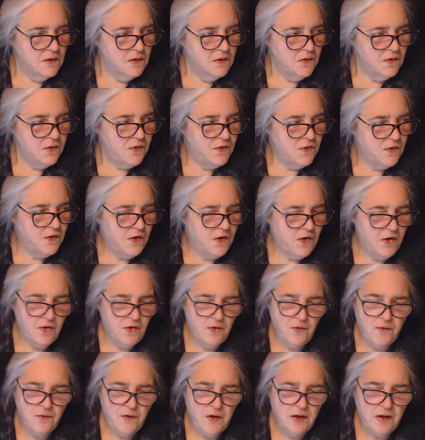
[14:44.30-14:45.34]

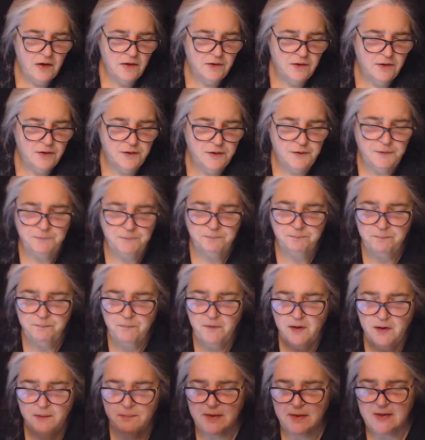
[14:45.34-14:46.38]
So
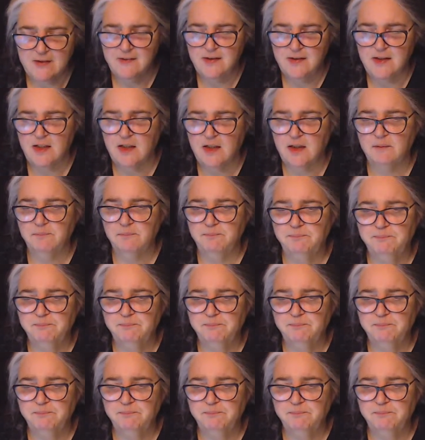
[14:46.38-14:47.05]
let me see.